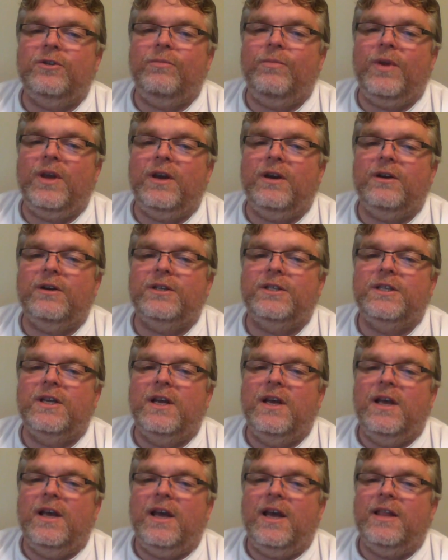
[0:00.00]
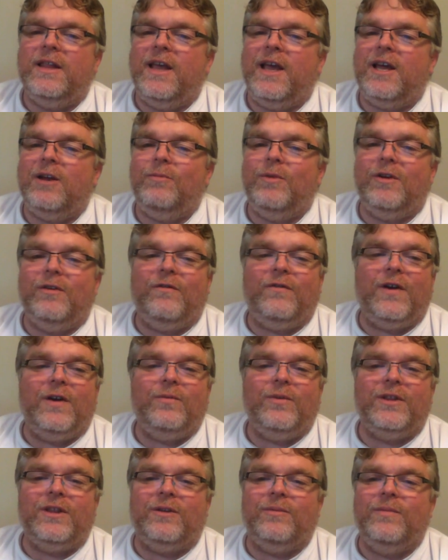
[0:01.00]
2 beers, and they had a bit of
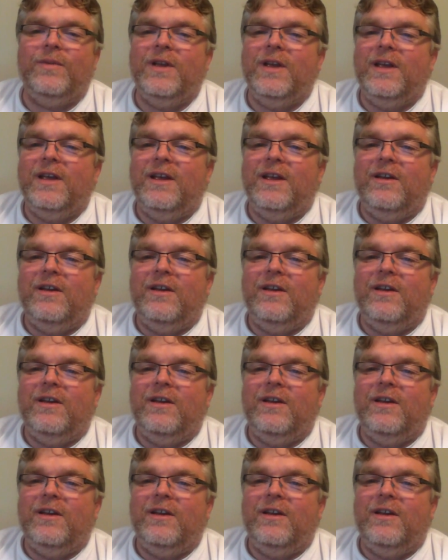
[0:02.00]
fun with them.